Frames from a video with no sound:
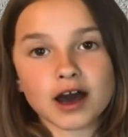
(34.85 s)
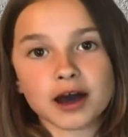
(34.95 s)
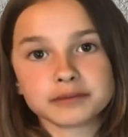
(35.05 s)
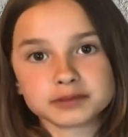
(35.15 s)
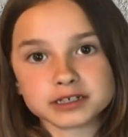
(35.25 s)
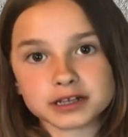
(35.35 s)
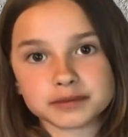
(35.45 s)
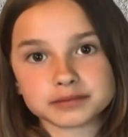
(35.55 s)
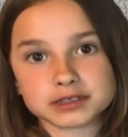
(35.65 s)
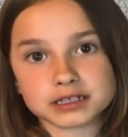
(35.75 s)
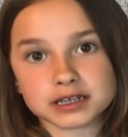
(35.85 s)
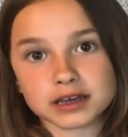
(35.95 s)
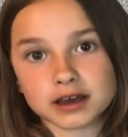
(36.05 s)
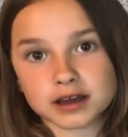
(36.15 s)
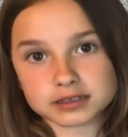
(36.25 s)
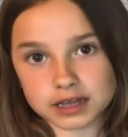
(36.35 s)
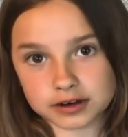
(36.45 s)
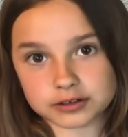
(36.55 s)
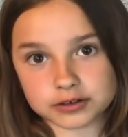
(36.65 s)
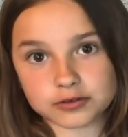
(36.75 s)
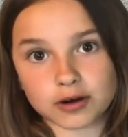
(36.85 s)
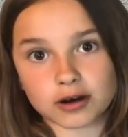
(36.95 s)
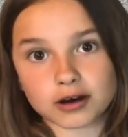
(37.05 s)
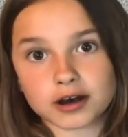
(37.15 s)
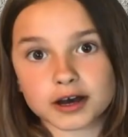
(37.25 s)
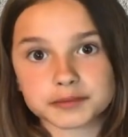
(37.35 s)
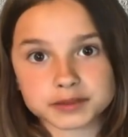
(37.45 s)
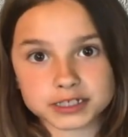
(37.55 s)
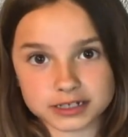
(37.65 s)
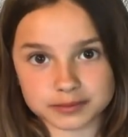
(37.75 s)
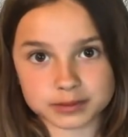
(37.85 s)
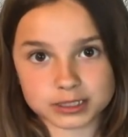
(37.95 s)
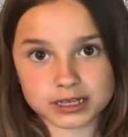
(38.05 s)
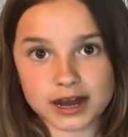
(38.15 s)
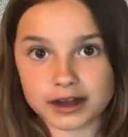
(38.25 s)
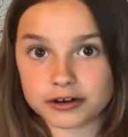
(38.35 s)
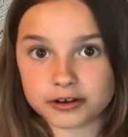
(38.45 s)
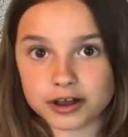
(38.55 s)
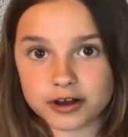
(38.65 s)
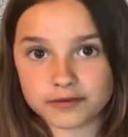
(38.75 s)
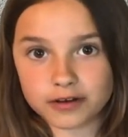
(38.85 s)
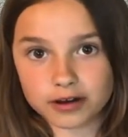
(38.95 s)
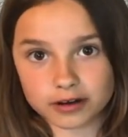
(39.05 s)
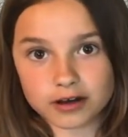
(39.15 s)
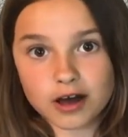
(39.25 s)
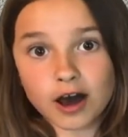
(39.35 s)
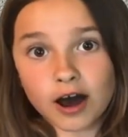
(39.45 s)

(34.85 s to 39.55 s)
Humpty Dumpty sat on a wall. Humpty Dumpty had a great fall.